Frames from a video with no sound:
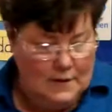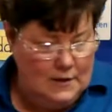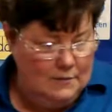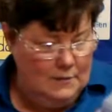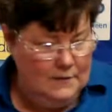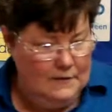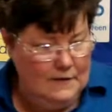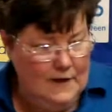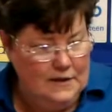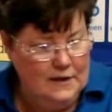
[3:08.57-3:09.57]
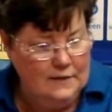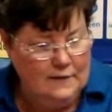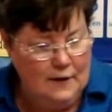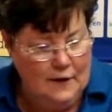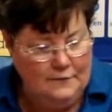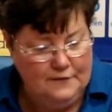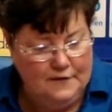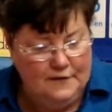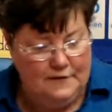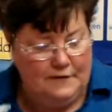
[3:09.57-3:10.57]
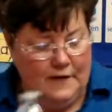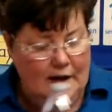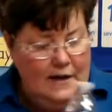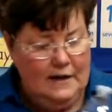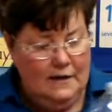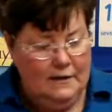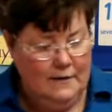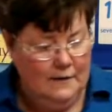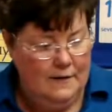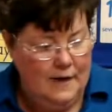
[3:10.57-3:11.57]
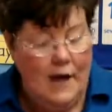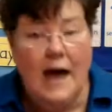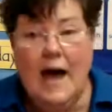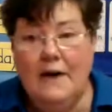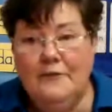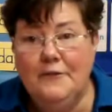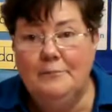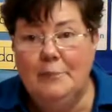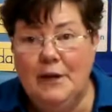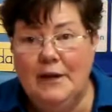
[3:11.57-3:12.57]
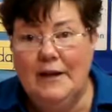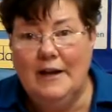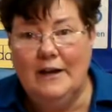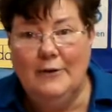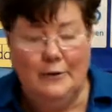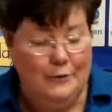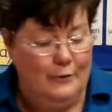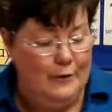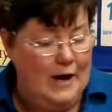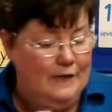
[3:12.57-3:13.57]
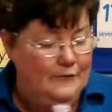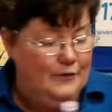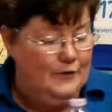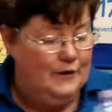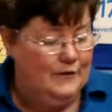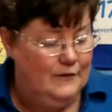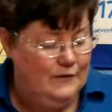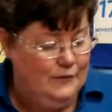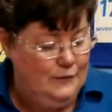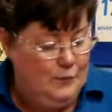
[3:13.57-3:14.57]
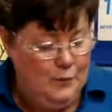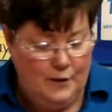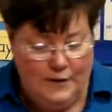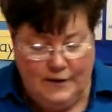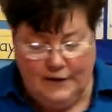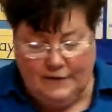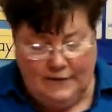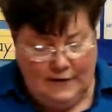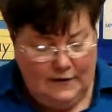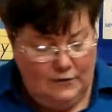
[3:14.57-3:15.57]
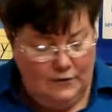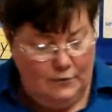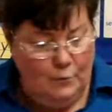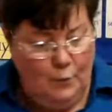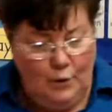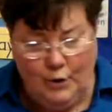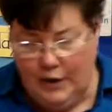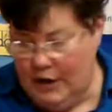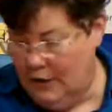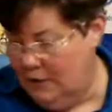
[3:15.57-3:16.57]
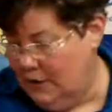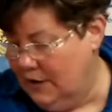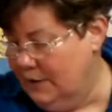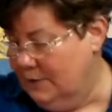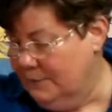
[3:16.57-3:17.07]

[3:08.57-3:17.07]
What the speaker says: I'm going to set these off to the side. Half of being a good crafter is just organizing your work area.